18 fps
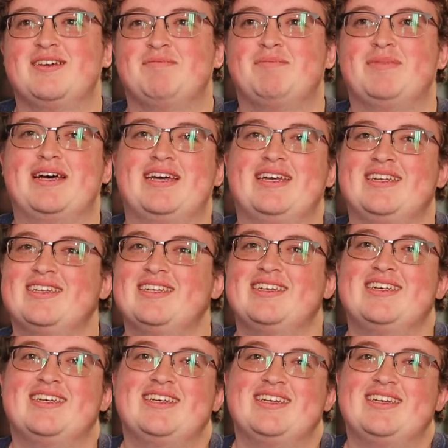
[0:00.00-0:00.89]
but
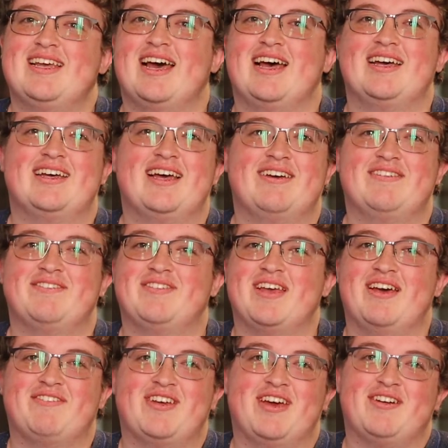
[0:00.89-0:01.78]

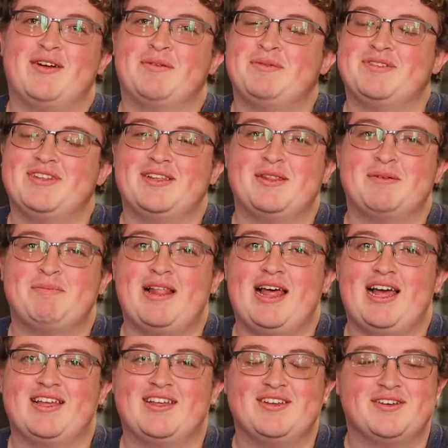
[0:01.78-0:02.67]
I've got to represent the
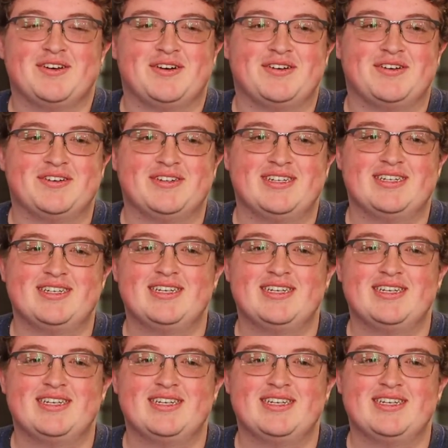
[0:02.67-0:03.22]
black and gold.